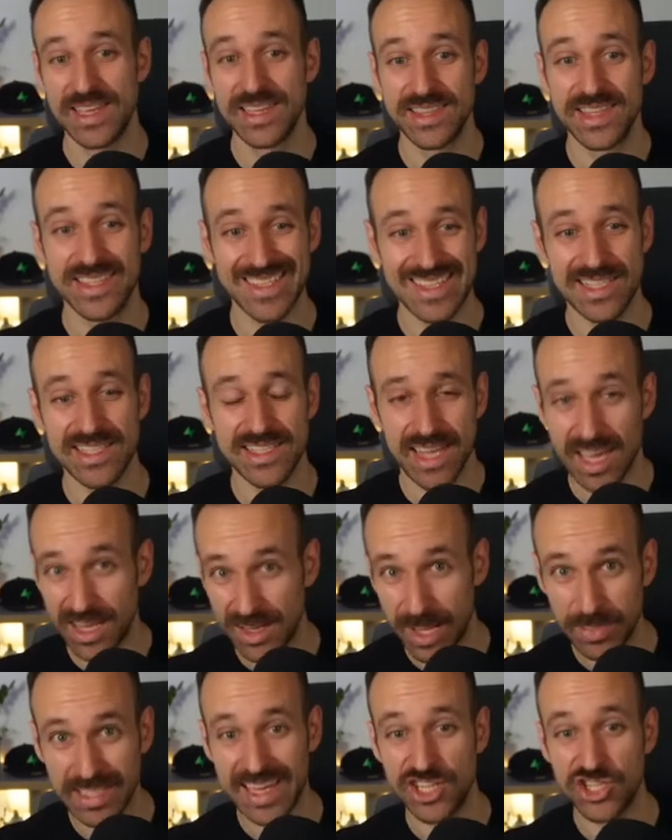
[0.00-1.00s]
This is an
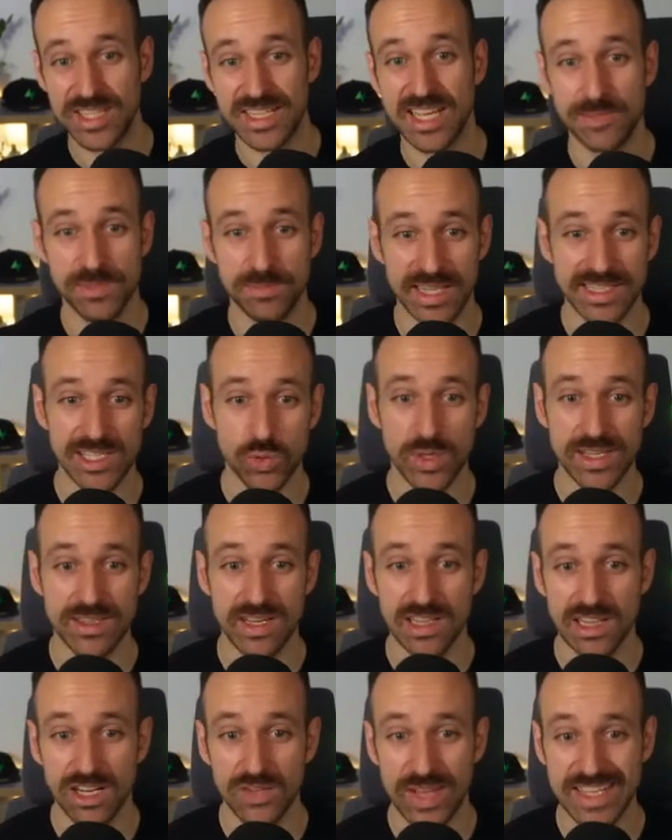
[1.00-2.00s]
application that comes bundled with
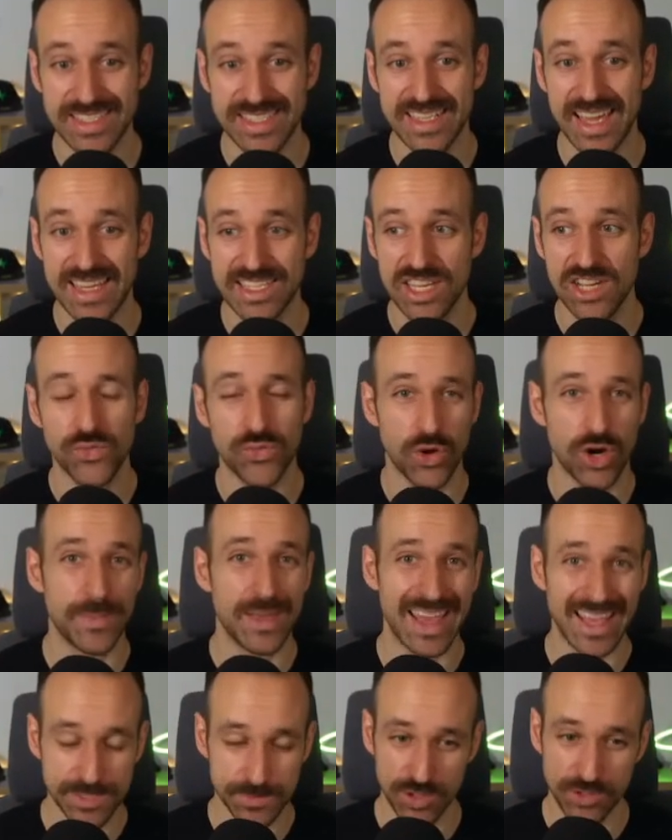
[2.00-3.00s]
a lot of SDKs from
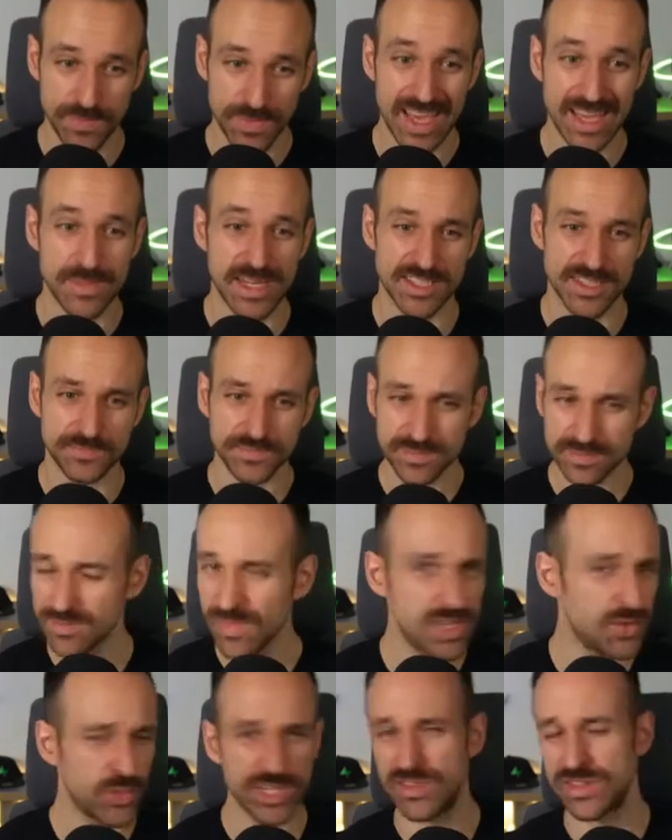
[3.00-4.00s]
Expo. That means
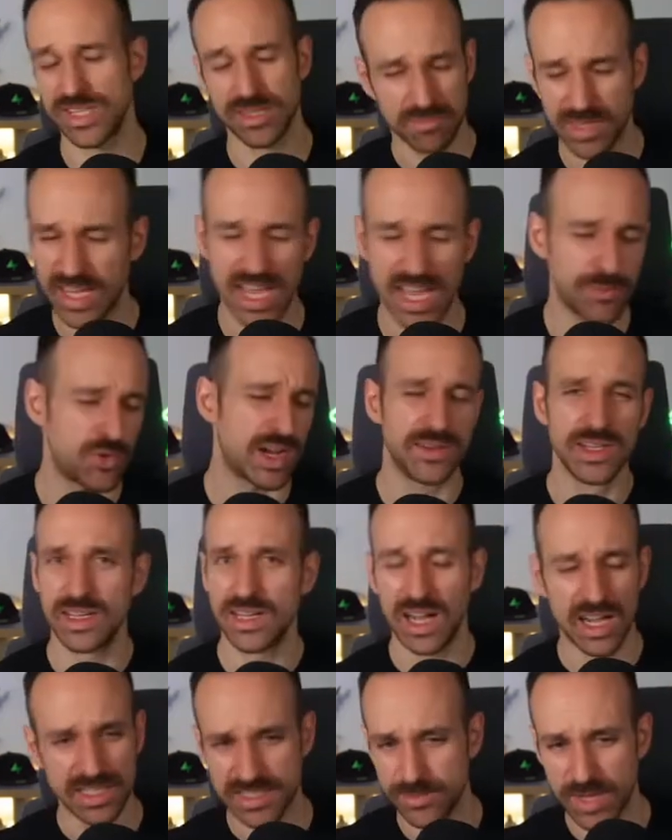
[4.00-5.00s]
if we're using the camera,
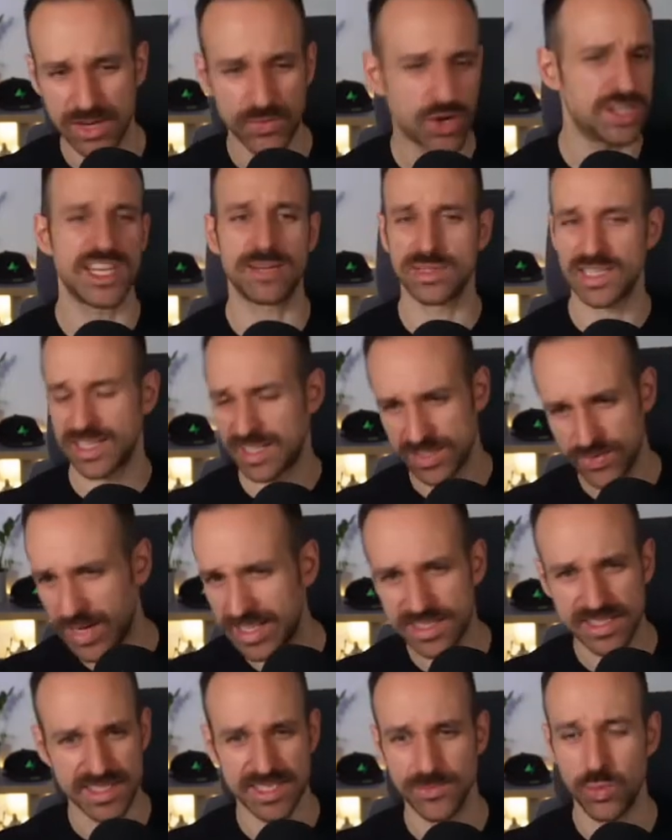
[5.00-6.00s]
some kind of contact plugins,
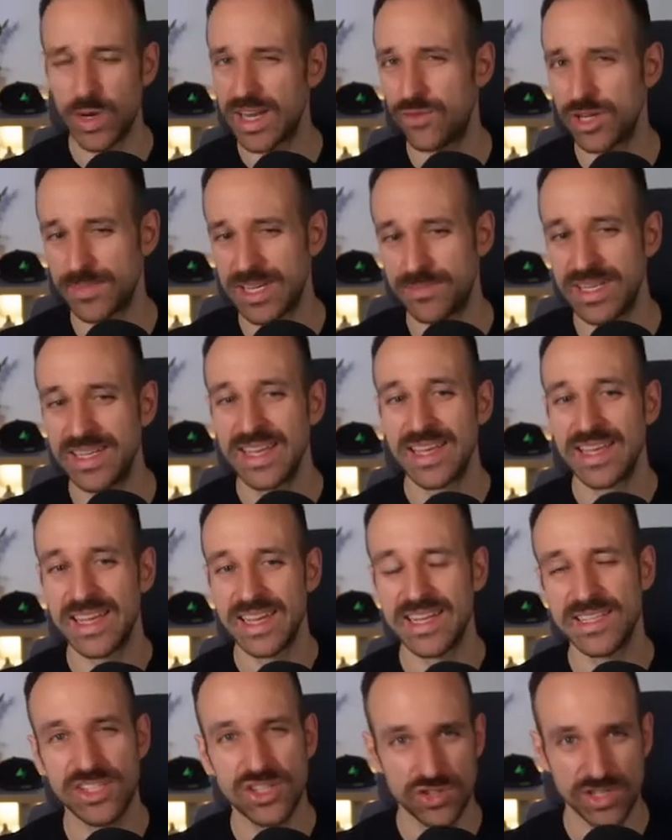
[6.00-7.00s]
file system, whatever it might be,
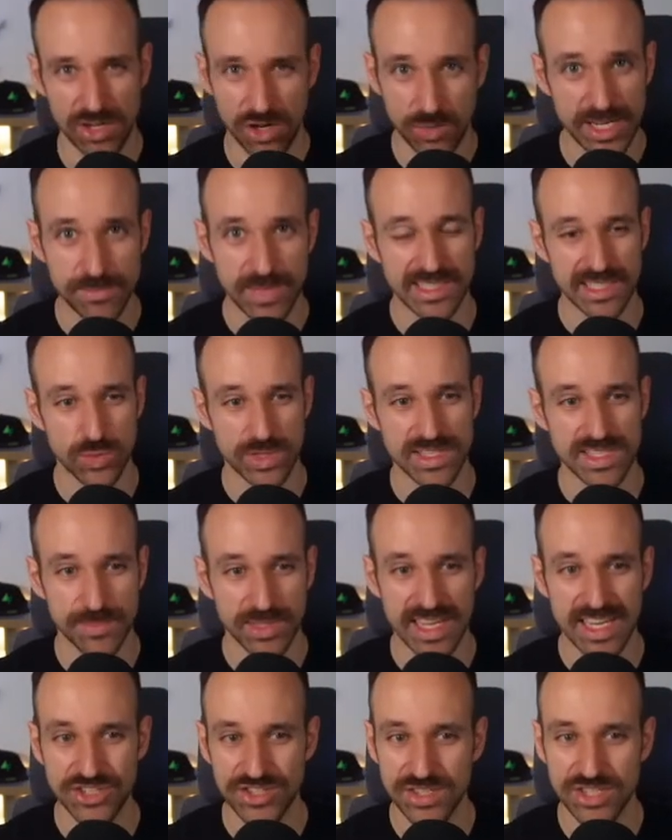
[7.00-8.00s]
it is usually already bundled with this
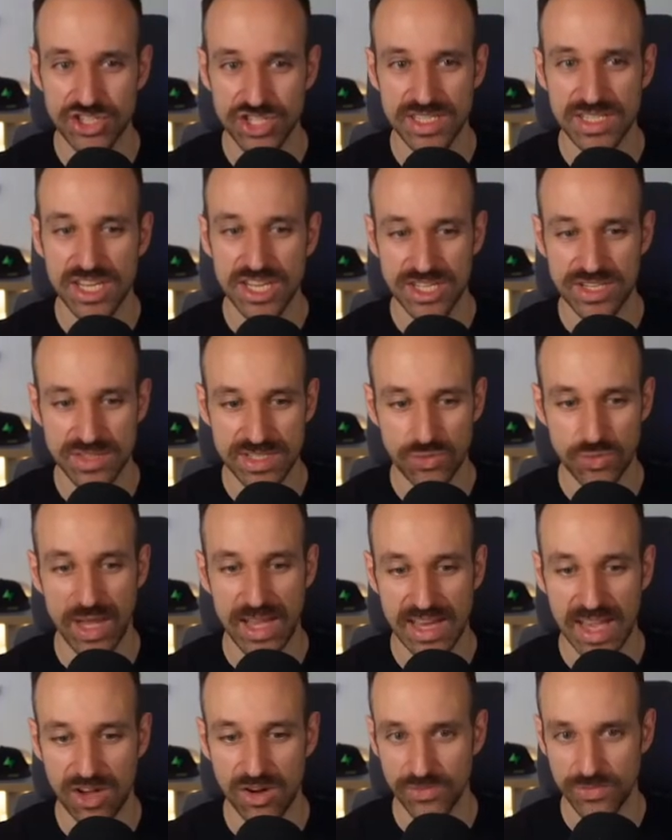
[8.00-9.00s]
application. You can just use it
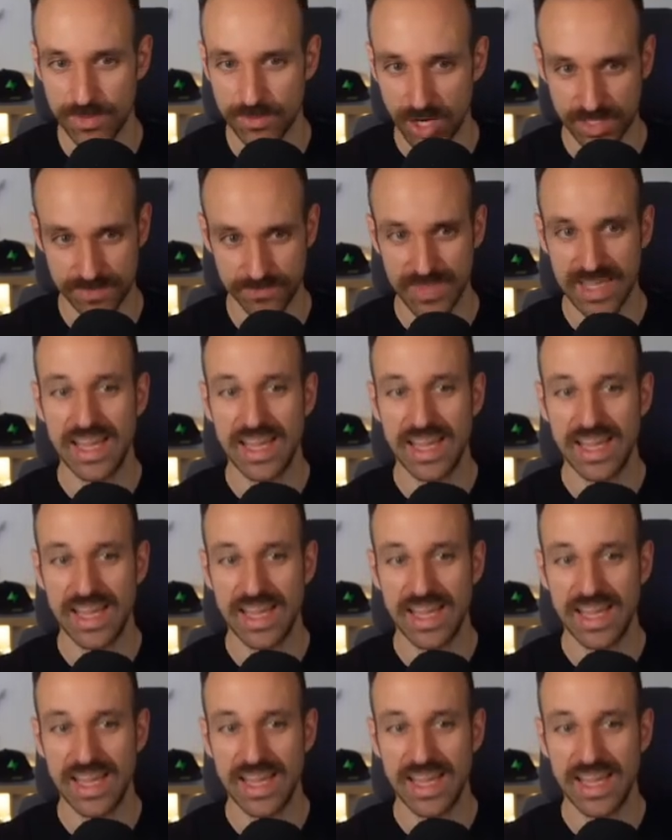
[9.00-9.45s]
right out of the box.